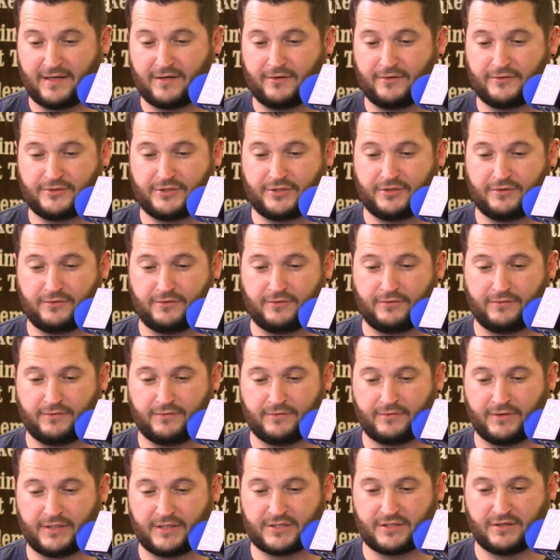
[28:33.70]
go-to
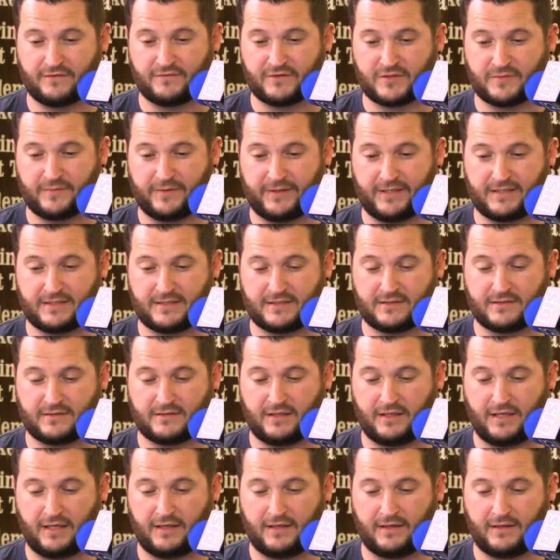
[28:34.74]
quick service place
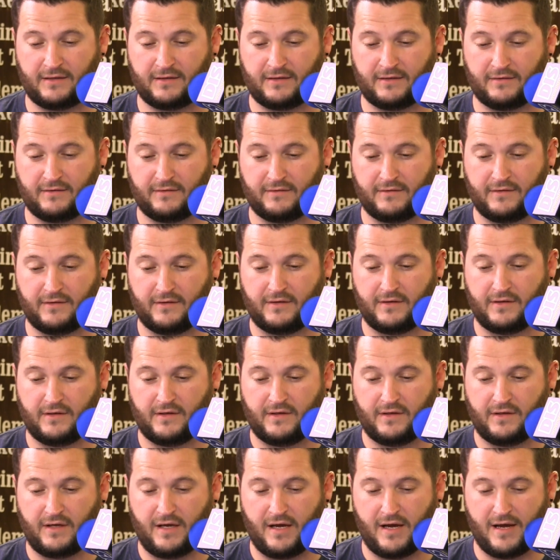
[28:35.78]
in
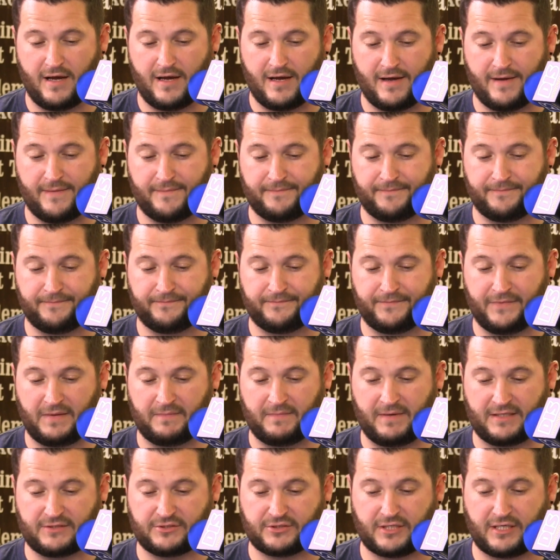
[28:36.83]
um, in
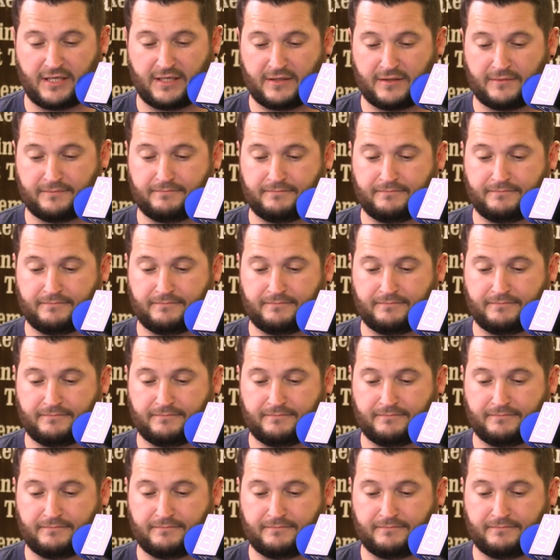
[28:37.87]
Magic Kingdom.